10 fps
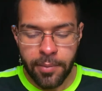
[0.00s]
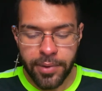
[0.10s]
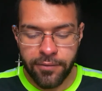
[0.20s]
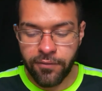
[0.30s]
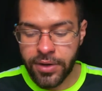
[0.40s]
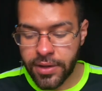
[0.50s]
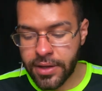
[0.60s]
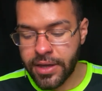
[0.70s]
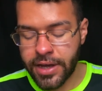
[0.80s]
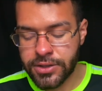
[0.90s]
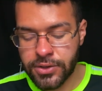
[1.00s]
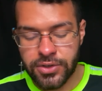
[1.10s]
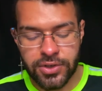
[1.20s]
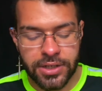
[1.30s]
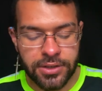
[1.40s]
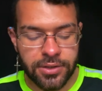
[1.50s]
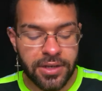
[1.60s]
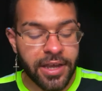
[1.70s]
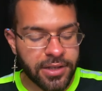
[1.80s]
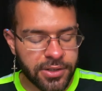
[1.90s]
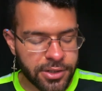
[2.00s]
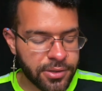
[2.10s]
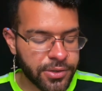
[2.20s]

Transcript: but really cancer's trying to cancer,